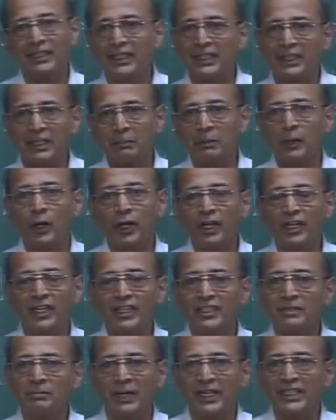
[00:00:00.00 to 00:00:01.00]
The product is
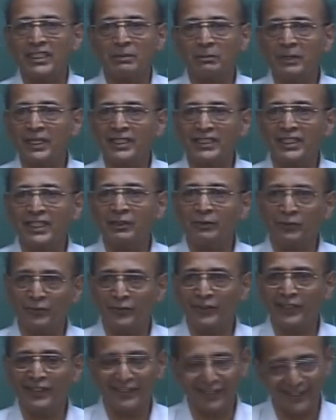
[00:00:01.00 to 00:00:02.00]
maximized if
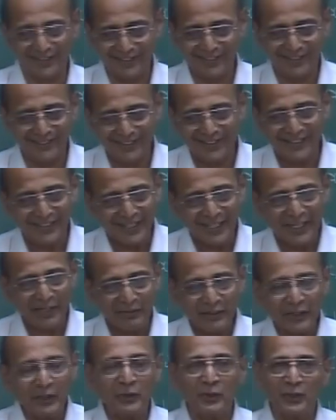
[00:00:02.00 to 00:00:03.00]

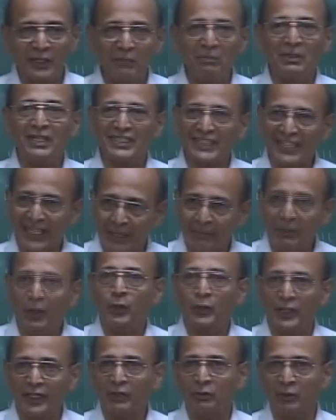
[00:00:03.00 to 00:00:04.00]
the two numbers are about
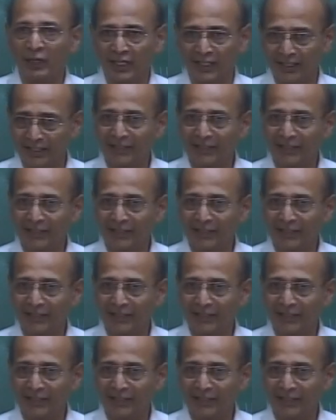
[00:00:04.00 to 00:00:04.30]
equal.